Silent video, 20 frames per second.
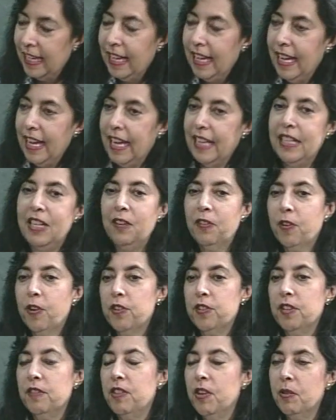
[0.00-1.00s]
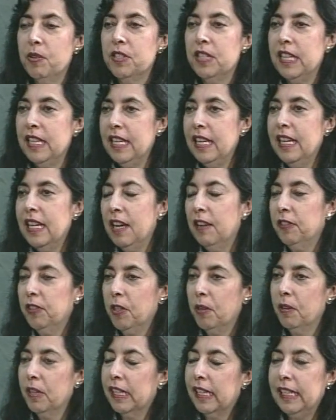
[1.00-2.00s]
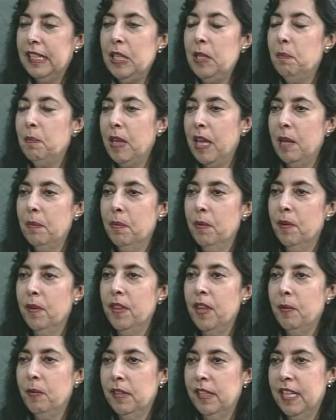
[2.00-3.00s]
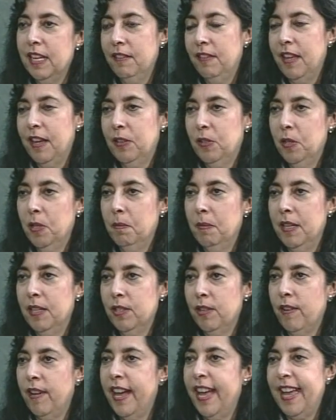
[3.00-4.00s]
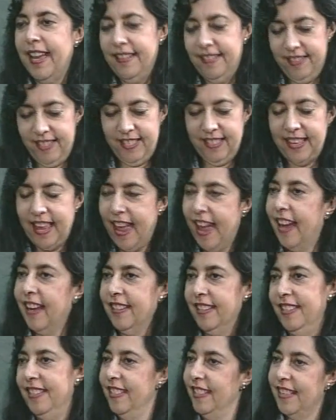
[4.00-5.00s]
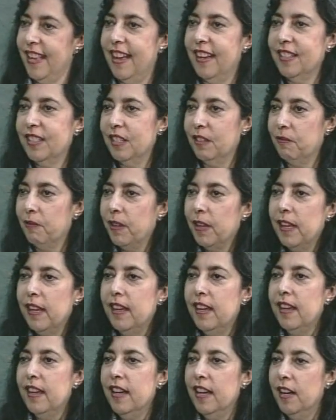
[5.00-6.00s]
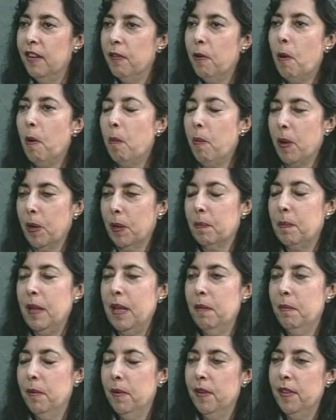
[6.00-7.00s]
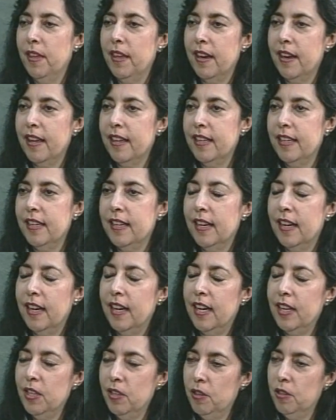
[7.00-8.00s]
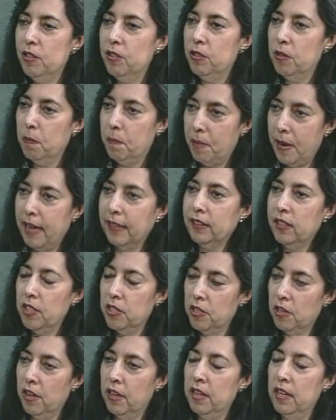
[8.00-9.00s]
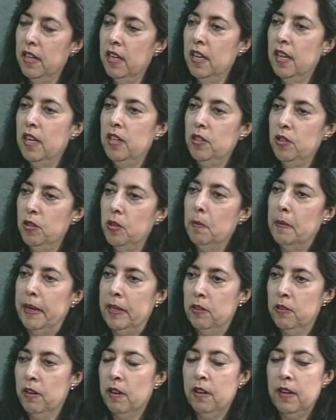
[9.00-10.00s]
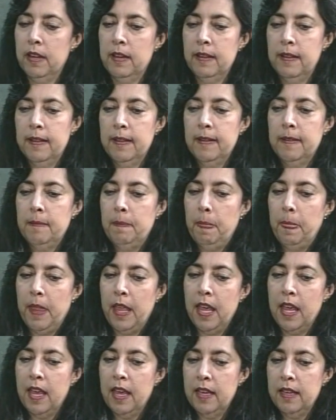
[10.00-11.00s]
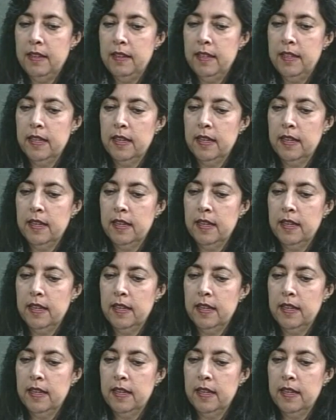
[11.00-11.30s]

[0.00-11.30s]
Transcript: And then, of course, if there was any leftover clean paper, they would give that to me. So I had stacks and stacks of homework paper that I used to practice on to do my drawing. And